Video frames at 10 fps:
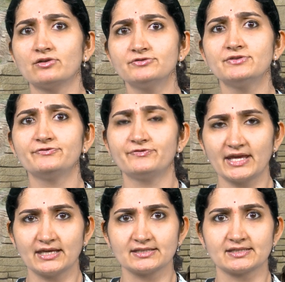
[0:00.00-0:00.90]
of the
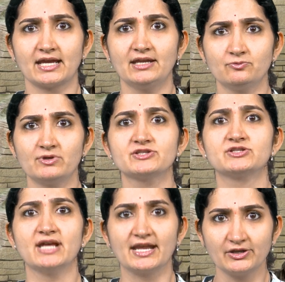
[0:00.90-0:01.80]
phases in which
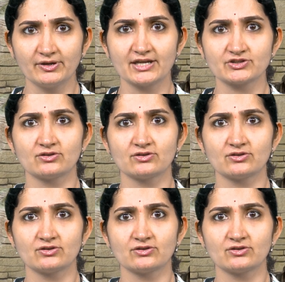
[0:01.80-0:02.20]
denudation